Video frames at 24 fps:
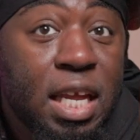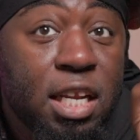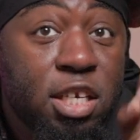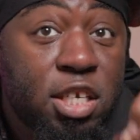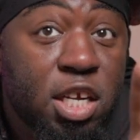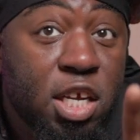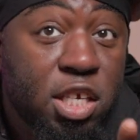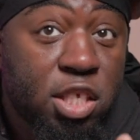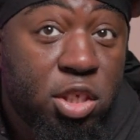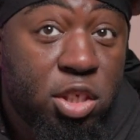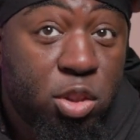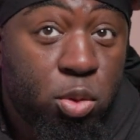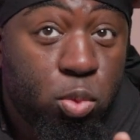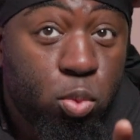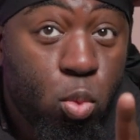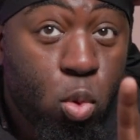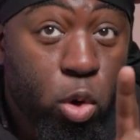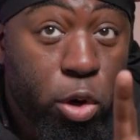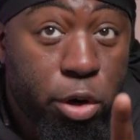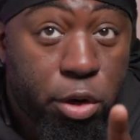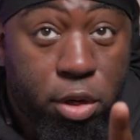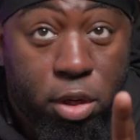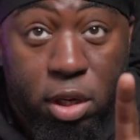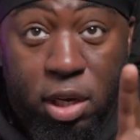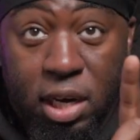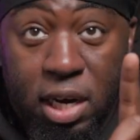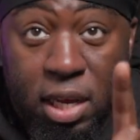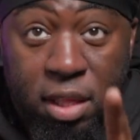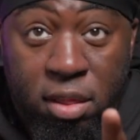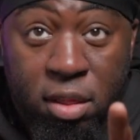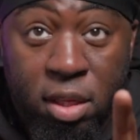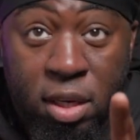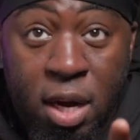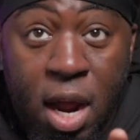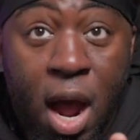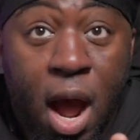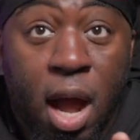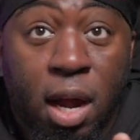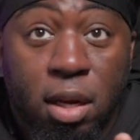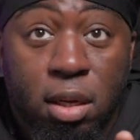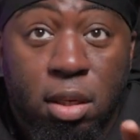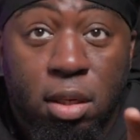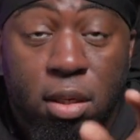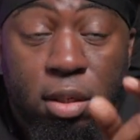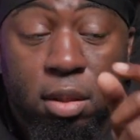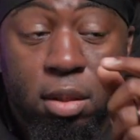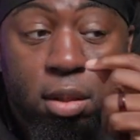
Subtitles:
It does work in the dock.